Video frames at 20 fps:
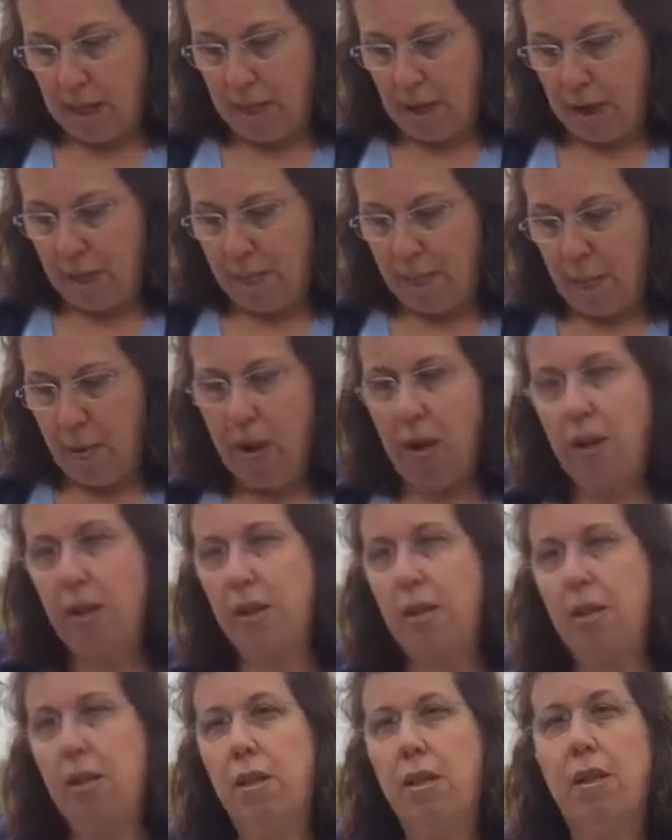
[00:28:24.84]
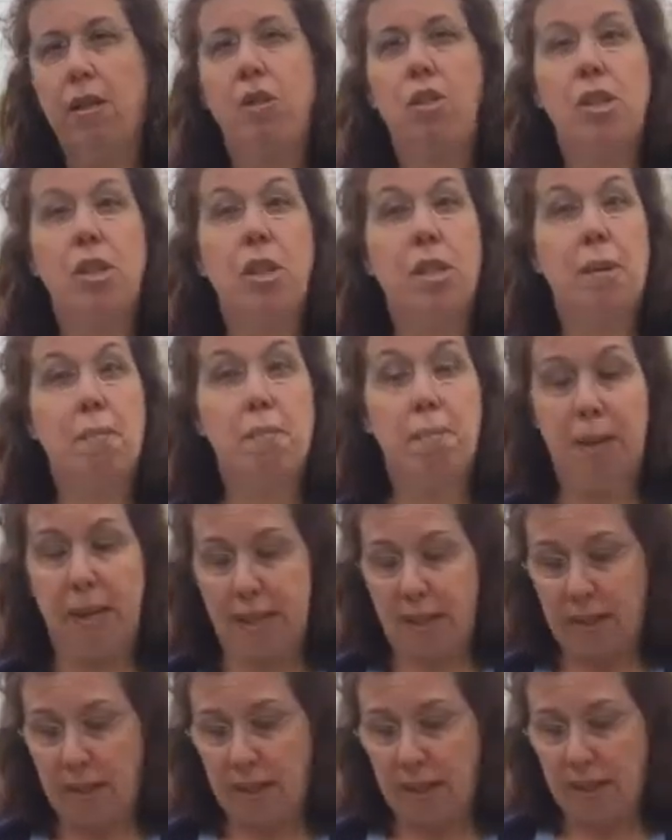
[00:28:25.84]
So I bought just some
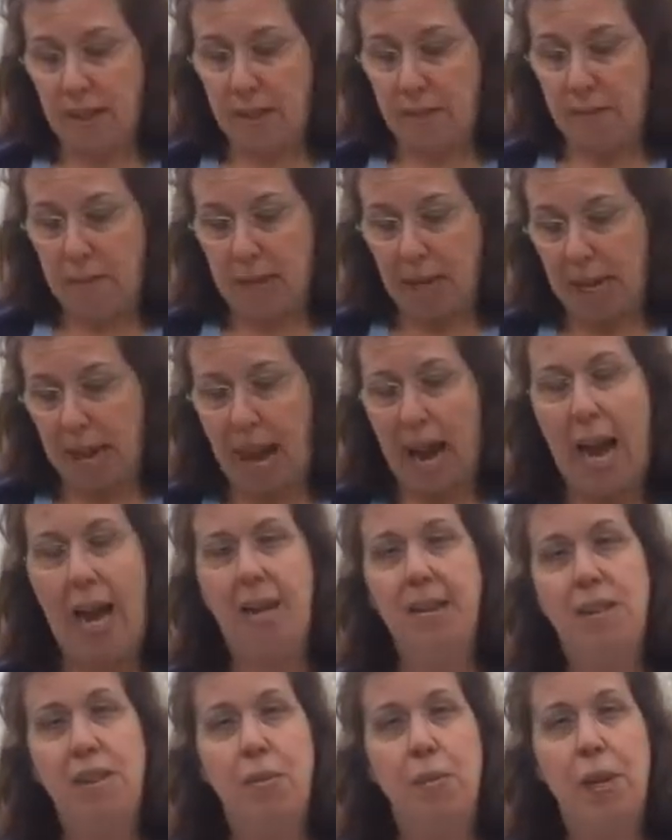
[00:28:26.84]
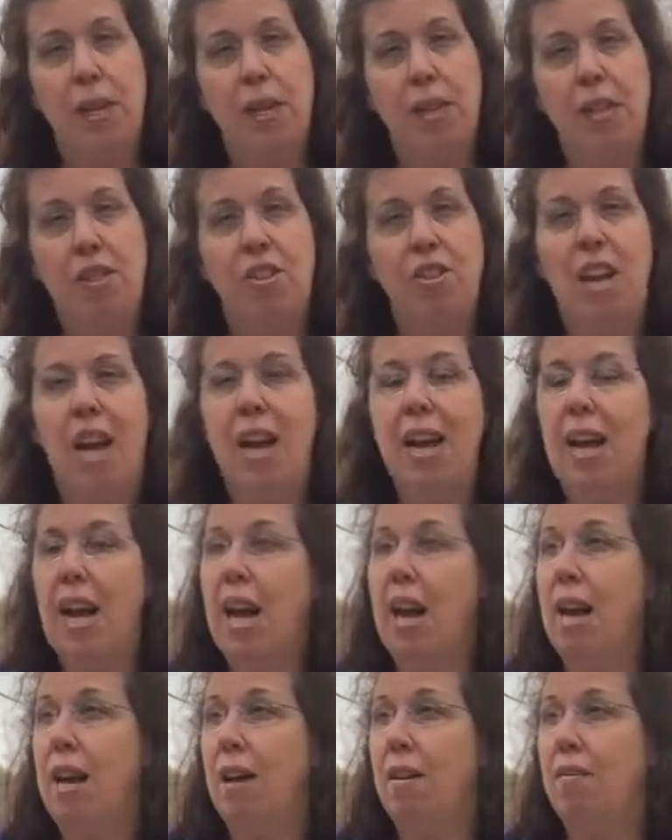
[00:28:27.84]
basics to make hats with, because I
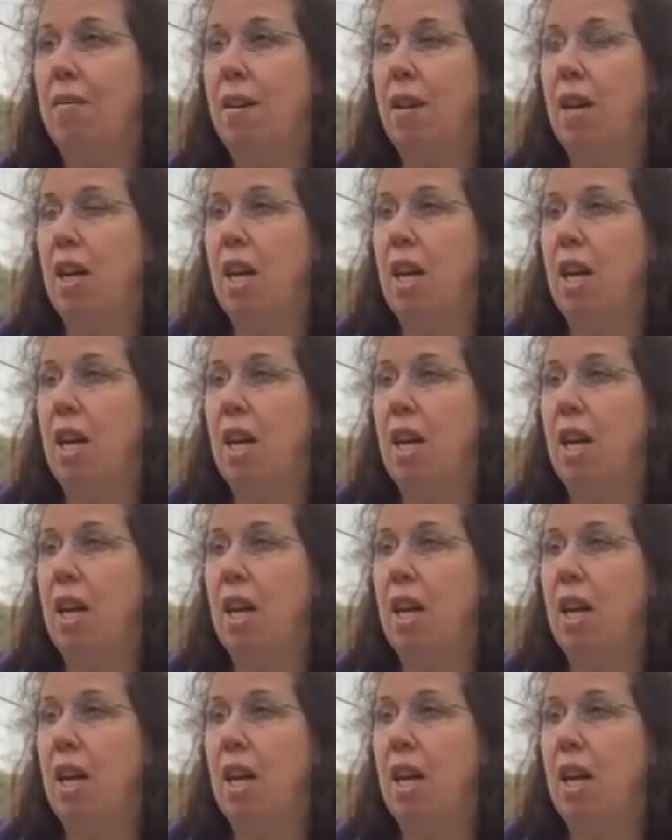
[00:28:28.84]
have